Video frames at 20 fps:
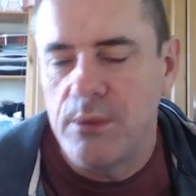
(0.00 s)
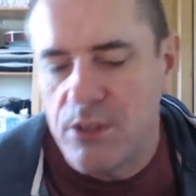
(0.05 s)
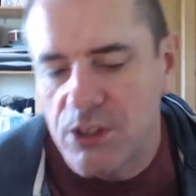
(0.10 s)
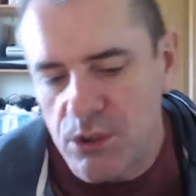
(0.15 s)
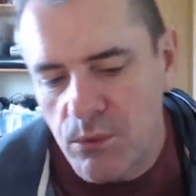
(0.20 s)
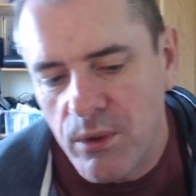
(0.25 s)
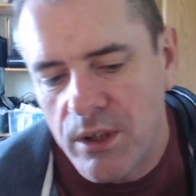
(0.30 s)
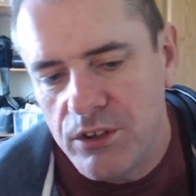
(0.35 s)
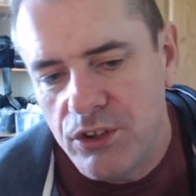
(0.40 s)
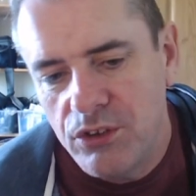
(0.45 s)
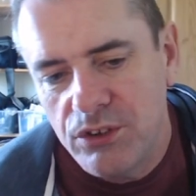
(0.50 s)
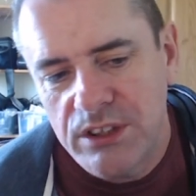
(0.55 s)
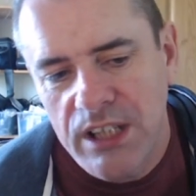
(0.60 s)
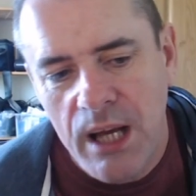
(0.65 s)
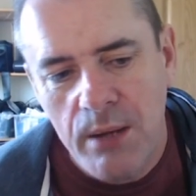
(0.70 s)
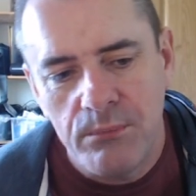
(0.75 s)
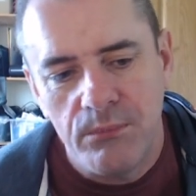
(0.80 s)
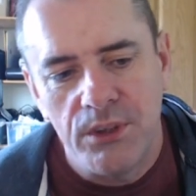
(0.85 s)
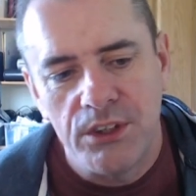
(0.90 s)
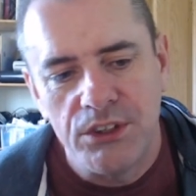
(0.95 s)
So what used to
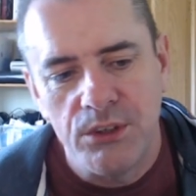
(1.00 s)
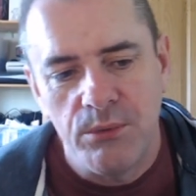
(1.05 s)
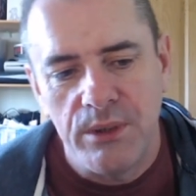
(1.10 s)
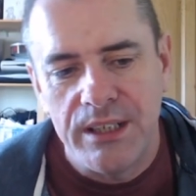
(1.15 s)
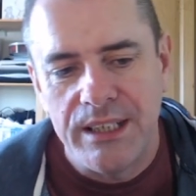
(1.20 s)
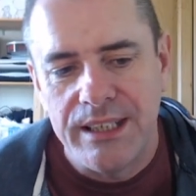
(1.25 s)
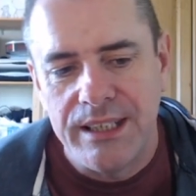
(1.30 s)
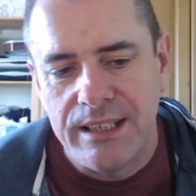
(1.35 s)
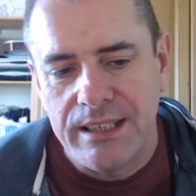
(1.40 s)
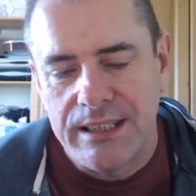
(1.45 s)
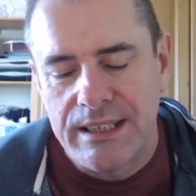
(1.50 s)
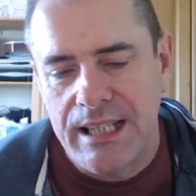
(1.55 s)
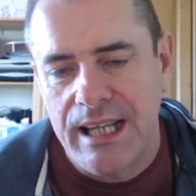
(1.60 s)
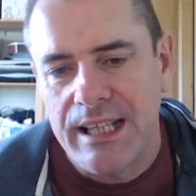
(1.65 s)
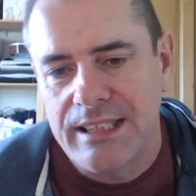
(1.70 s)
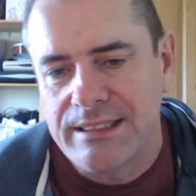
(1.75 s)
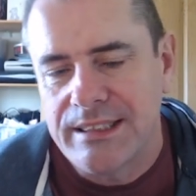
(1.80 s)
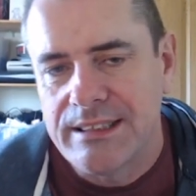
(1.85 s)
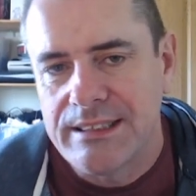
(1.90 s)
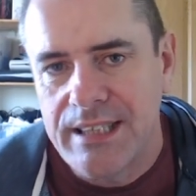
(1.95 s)
happen was you went into the
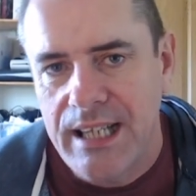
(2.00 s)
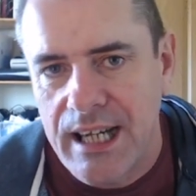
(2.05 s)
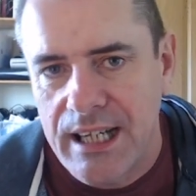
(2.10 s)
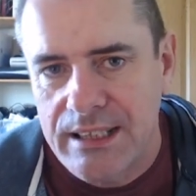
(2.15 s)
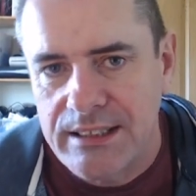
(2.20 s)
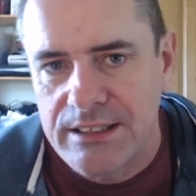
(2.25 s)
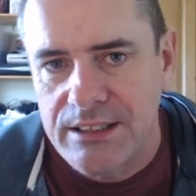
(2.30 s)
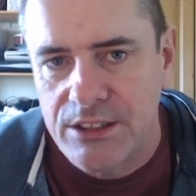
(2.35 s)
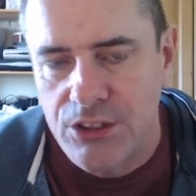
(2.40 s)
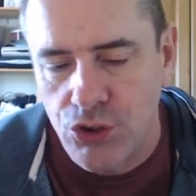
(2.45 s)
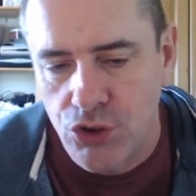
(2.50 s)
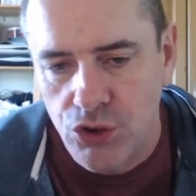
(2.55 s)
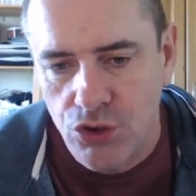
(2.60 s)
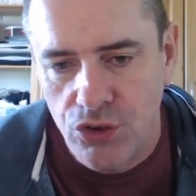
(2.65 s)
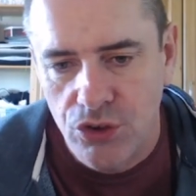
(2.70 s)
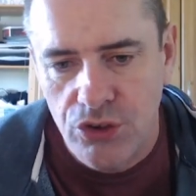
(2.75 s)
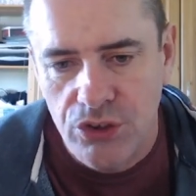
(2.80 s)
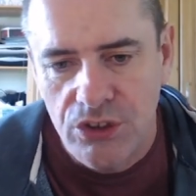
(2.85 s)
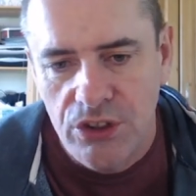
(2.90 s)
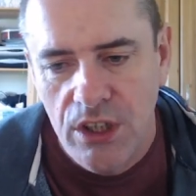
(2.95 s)
classic tax and
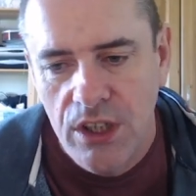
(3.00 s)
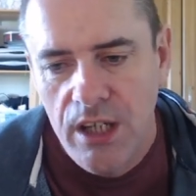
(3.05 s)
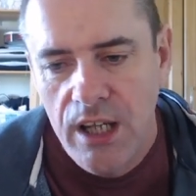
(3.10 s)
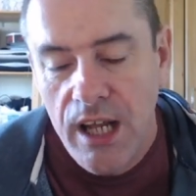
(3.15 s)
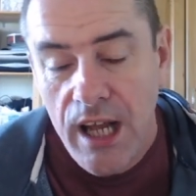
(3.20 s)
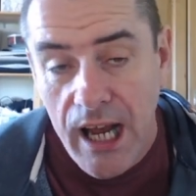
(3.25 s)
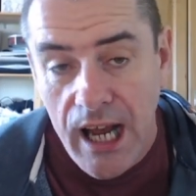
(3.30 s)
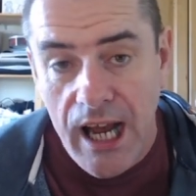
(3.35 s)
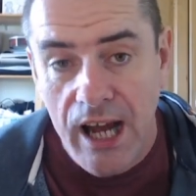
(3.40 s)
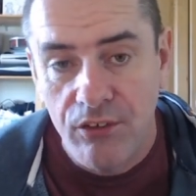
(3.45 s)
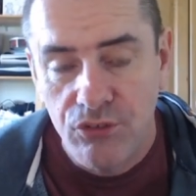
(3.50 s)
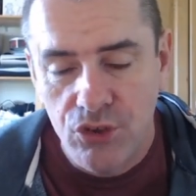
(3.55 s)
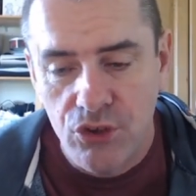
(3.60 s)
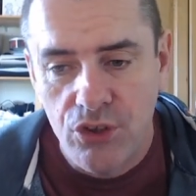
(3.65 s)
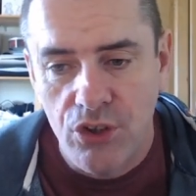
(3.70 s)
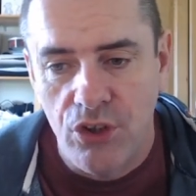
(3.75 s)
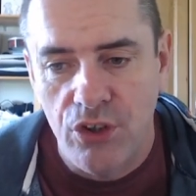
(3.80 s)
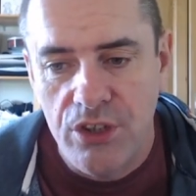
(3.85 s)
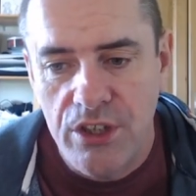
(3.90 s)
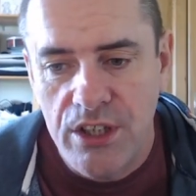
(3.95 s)
insurance after
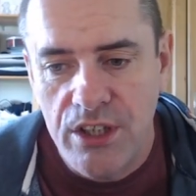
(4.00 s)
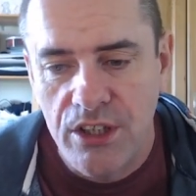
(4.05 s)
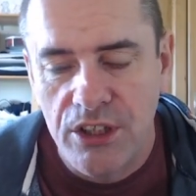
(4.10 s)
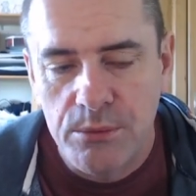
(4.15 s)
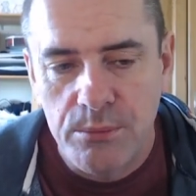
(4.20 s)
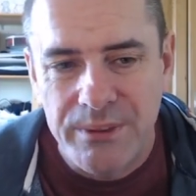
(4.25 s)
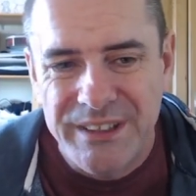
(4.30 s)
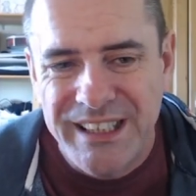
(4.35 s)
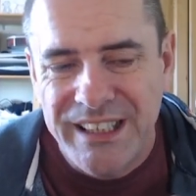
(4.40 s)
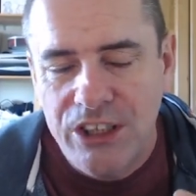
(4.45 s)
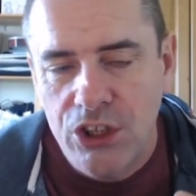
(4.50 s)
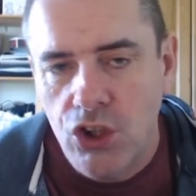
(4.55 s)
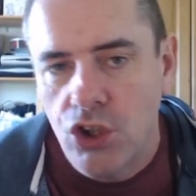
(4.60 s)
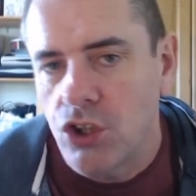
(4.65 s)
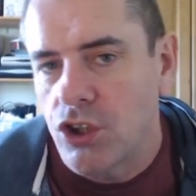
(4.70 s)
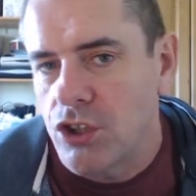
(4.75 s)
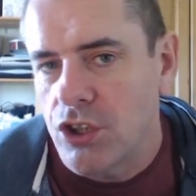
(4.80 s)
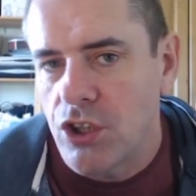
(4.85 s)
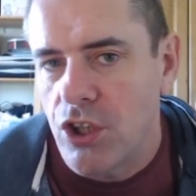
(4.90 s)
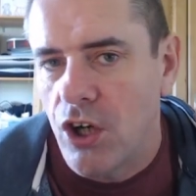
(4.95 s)
30 years, but they
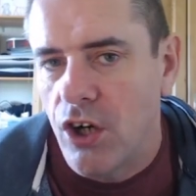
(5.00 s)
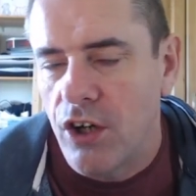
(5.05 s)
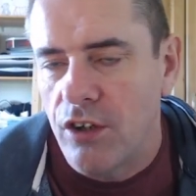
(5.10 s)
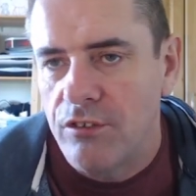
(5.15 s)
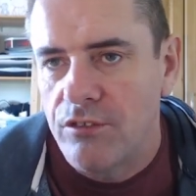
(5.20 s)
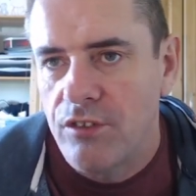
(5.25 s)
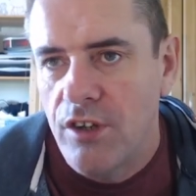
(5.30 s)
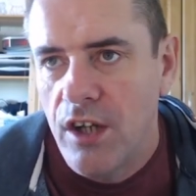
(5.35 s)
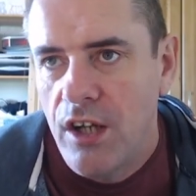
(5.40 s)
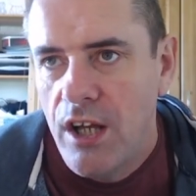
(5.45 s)
cut it off.